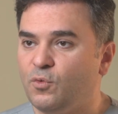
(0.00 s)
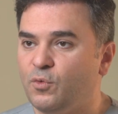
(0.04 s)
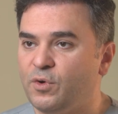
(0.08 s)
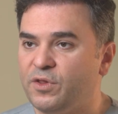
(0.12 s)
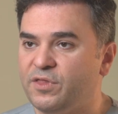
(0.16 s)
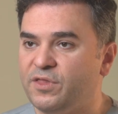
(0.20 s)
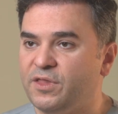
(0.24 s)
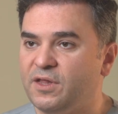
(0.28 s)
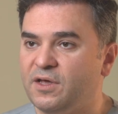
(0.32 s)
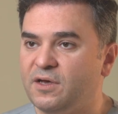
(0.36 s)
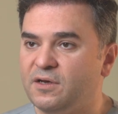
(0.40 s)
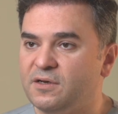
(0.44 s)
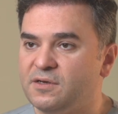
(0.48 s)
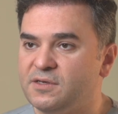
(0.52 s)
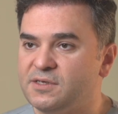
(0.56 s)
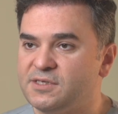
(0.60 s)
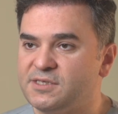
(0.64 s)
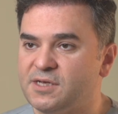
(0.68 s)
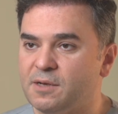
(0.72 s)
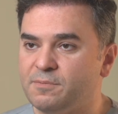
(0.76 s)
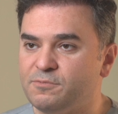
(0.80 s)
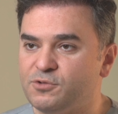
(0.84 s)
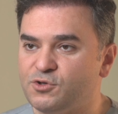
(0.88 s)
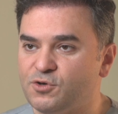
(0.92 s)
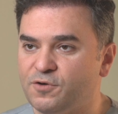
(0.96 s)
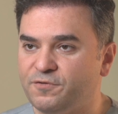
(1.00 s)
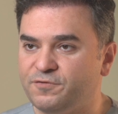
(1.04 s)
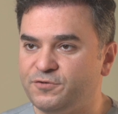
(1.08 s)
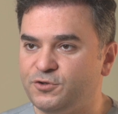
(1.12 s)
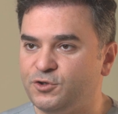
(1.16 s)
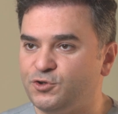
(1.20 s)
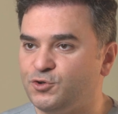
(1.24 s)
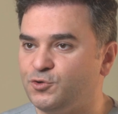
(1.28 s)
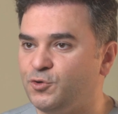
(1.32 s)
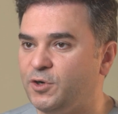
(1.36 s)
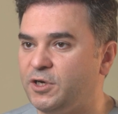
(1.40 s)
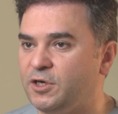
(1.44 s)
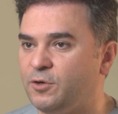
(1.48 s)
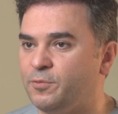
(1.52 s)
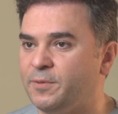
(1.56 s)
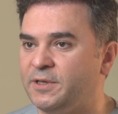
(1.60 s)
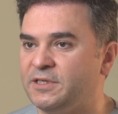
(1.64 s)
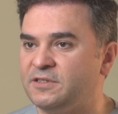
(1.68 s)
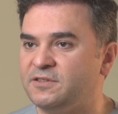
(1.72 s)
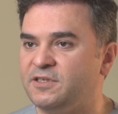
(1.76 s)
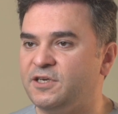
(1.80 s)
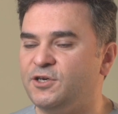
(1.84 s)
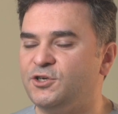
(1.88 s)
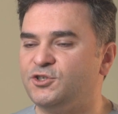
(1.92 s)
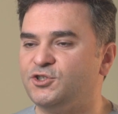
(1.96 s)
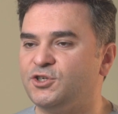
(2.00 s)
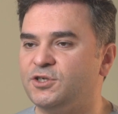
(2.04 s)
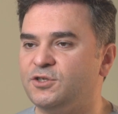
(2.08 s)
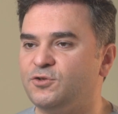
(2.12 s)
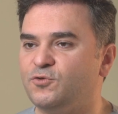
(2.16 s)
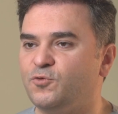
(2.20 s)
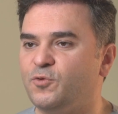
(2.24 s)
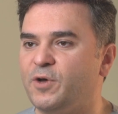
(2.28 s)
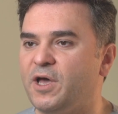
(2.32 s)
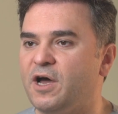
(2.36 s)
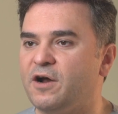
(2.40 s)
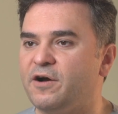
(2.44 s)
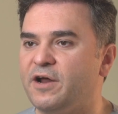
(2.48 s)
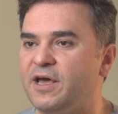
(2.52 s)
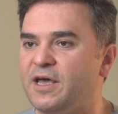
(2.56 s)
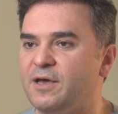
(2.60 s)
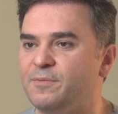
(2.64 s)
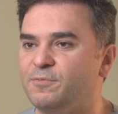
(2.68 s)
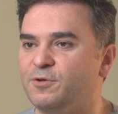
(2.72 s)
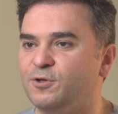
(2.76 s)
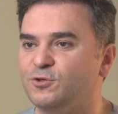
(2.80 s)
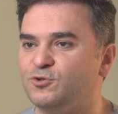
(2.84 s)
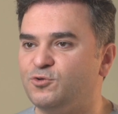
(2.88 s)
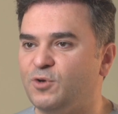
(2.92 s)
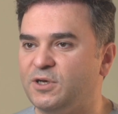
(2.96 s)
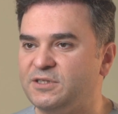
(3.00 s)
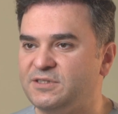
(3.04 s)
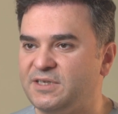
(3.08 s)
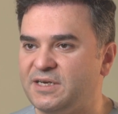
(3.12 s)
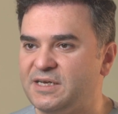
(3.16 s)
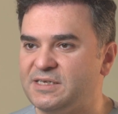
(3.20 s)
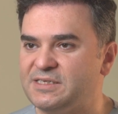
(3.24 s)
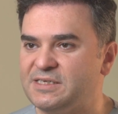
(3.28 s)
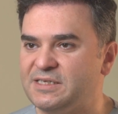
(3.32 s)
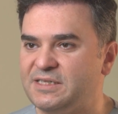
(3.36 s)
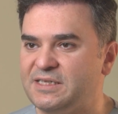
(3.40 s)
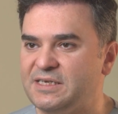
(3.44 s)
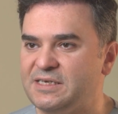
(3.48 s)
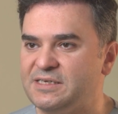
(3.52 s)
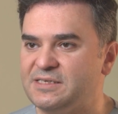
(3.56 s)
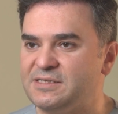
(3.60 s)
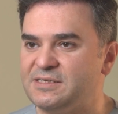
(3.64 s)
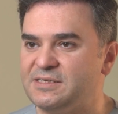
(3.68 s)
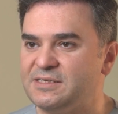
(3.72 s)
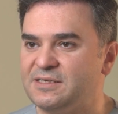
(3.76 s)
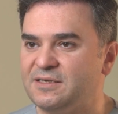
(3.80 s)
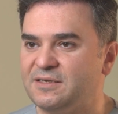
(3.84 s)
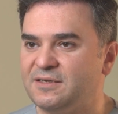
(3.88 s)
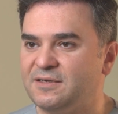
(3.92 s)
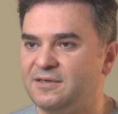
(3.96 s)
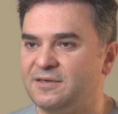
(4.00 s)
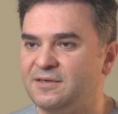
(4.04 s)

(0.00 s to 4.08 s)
with some soft tissue augmentation, we are able to address these.